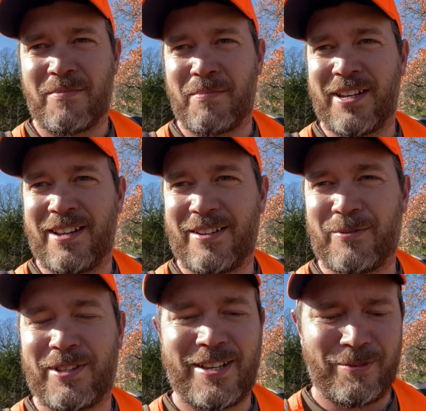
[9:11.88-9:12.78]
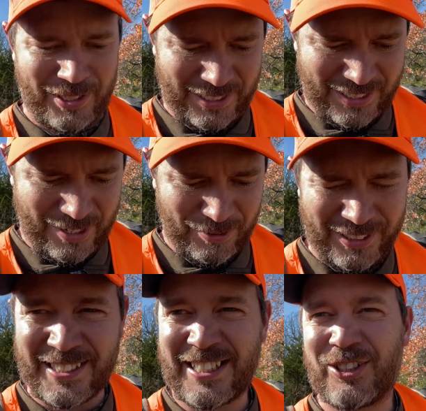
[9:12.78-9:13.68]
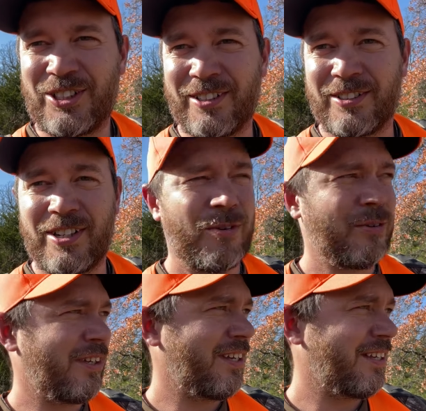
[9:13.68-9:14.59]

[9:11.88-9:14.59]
Been hunting with him since he was 6 years old.